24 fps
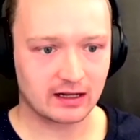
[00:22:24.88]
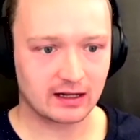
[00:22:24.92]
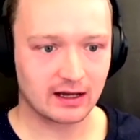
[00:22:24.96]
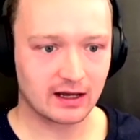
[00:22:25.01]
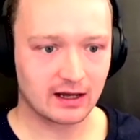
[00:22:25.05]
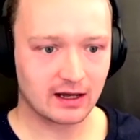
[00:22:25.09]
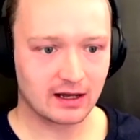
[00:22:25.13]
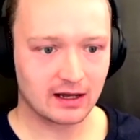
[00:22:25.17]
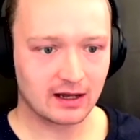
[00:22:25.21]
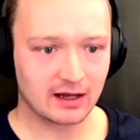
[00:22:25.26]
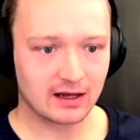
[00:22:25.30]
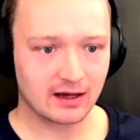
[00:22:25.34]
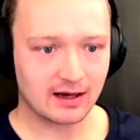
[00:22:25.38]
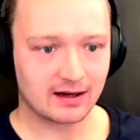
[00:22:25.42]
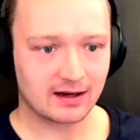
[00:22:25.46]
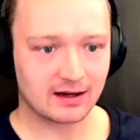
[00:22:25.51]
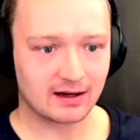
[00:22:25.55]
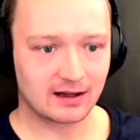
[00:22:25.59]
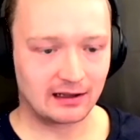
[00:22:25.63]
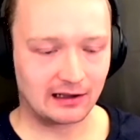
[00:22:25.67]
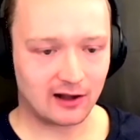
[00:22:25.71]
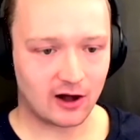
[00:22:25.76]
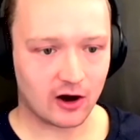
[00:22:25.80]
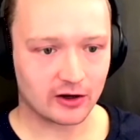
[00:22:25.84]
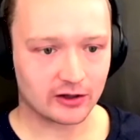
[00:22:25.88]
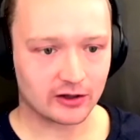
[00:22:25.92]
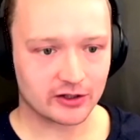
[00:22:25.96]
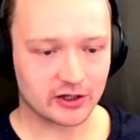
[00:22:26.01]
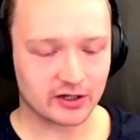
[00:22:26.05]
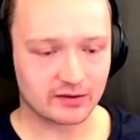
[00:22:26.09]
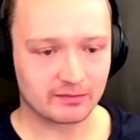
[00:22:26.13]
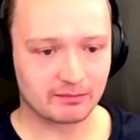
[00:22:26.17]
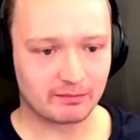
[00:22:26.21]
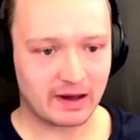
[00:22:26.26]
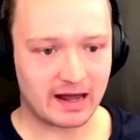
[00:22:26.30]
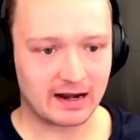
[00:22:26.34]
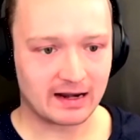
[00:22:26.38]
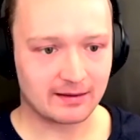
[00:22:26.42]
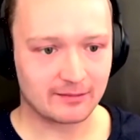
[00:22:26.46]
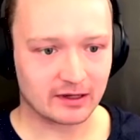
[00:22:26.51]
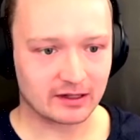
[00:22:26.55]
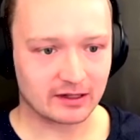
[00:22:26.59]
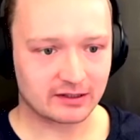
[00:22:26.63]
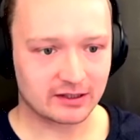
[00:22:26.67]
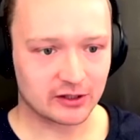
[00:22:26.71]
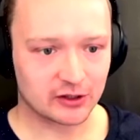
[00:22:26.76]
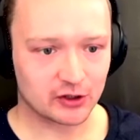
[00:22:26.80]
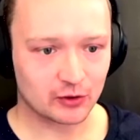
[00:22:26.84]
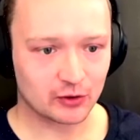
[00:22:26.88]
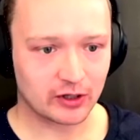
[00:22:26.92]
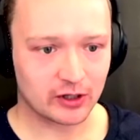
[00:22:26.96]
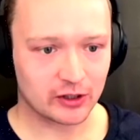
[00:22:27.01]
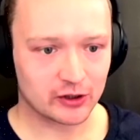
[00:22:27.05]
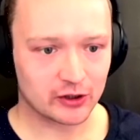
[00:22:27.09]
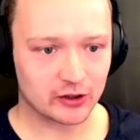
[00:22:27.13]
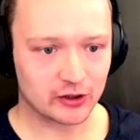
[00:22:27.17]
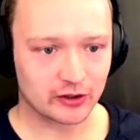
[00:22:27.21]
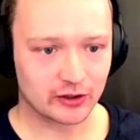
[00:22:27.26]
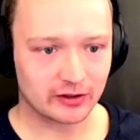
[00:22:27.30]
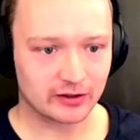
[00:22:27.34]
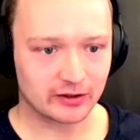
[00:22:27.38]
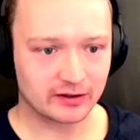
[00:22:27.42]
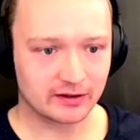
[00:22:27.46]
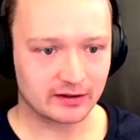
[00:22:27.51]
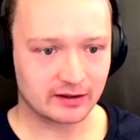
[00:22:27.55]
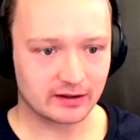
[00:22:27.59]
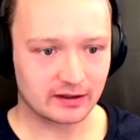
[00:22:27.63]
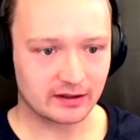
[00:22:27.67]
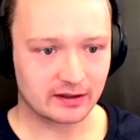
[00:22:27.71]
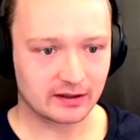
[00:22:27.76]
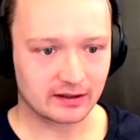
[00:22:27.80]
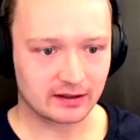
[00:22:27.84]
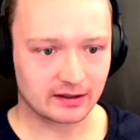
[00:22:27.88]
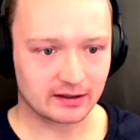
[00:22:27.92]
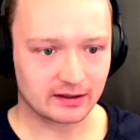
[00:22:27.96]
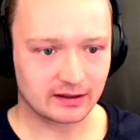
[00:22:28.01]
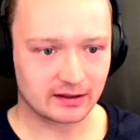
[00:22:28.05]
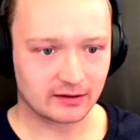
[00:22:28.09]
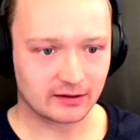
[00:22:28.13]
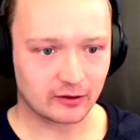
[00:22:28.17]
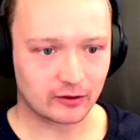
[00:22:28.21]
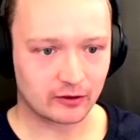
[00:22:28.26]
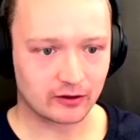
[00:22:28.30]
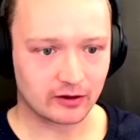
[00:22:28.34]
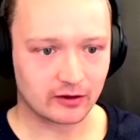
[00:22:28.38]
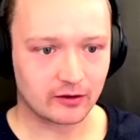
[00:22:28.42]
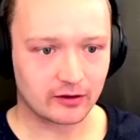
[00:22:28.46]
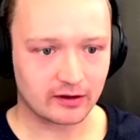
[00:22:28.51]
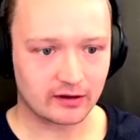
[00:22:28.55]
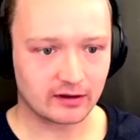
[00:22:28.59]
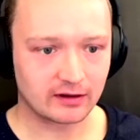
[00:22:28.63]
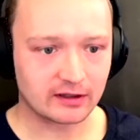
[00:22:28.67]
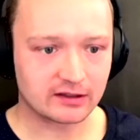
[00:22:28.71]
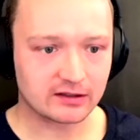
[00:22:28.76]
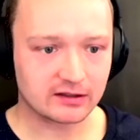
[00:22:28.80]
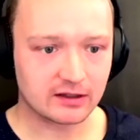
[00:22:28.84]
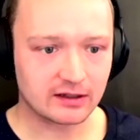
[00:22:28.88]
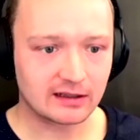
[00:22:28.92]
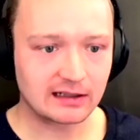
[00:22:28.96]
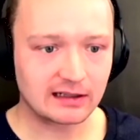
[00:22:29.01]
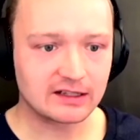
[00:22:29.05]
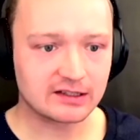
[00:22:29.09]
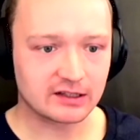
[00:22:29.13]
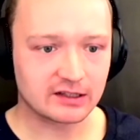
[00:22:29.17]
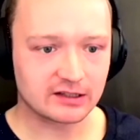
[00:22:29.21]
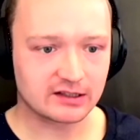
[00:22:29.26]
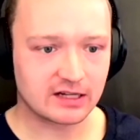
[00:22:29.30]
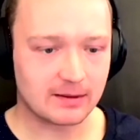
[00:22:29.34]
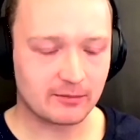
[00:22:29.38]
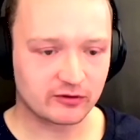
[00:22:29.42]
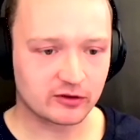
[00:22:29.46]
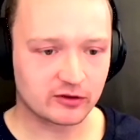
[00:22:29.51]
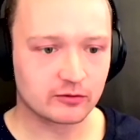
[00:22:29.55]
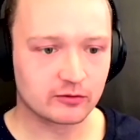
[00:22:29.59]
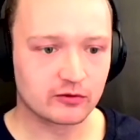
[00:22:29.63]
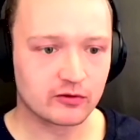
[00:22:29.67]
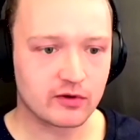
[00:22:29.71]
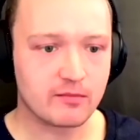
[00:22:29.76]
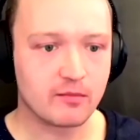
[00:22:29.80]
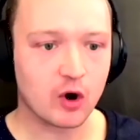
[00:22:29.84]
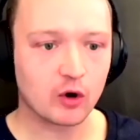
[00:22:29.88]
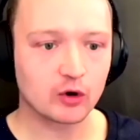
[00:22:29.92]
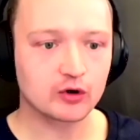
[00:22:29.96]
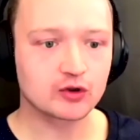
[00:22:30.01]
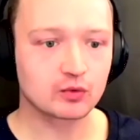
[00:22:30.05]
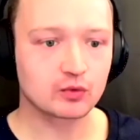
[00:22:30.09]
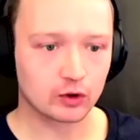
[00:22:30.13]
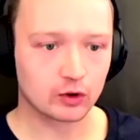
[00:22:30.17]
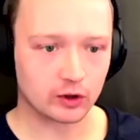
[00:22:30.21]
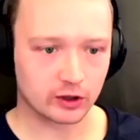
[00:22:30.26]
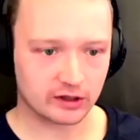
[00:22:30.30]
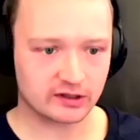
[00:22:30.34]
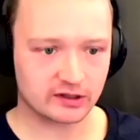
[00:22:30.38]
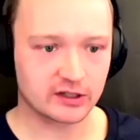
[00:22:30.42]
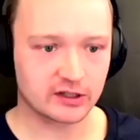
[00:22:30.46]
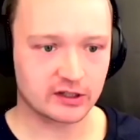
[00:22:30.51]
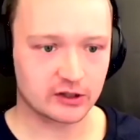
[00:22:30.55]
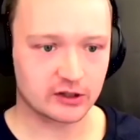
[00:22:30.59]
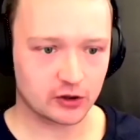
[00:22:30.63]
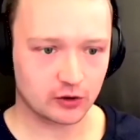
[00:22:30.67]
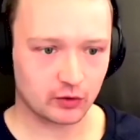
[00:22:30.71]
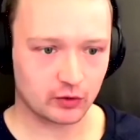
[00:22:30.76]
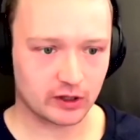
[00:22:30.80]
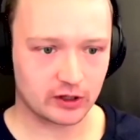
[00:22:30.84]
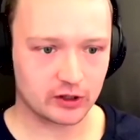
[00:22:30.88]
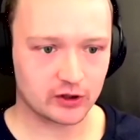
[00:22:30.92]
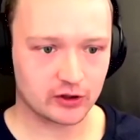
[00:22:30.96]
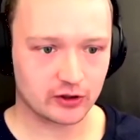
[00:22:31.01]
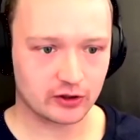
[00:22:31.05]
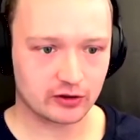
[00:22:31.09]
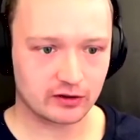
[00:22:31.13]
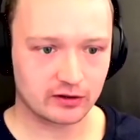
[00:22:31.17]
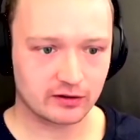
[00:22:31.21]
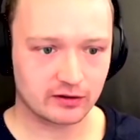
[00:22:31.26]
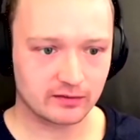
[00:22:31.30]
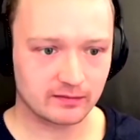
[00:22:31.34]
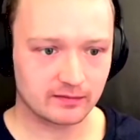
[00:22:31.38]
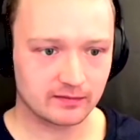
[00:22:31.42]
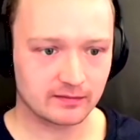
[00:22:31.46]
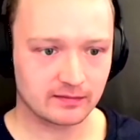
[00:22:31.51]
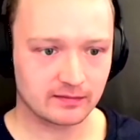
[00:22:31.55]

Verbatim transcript: a uh, long-term pandemic situation, uh, or, at least at least this type of, sort of remote work mm. situation? Mm.